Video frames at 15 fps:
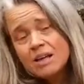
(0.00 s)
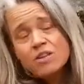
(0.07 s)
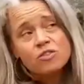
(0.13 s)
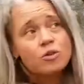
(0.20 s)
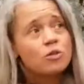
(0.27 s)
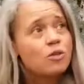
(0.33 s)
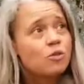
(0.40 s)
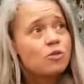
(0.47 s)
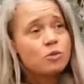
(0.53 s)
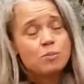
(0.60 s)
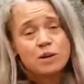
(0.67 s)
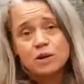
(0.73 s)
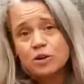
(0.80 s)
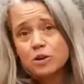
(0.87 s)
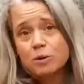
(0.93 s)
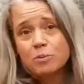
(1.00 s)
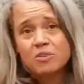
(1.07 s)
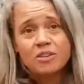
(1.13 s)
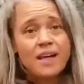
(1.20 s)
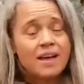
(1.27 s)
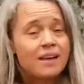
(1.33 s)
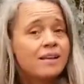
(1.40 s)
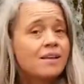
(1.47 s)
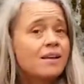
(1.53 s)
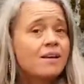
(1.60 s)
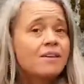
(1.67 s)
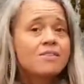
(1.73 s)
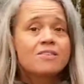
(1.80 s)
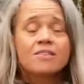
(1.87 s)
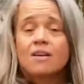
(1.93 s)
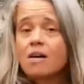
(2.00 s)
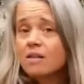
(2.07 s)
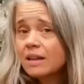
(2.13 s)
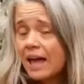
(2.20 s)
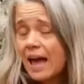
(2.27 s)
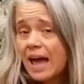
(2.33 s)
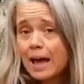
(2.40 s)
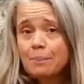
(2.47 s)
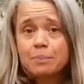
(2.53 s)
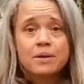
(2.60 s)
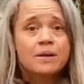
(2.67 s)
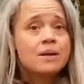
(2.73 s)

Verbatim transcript: So those would be herbs like skullcap,